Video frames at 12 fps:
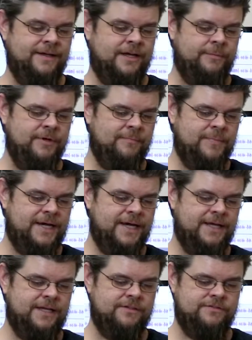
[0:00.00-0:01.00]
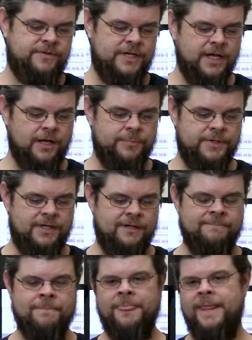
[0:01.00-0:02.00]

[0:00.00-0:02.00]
coming back as Vanellope.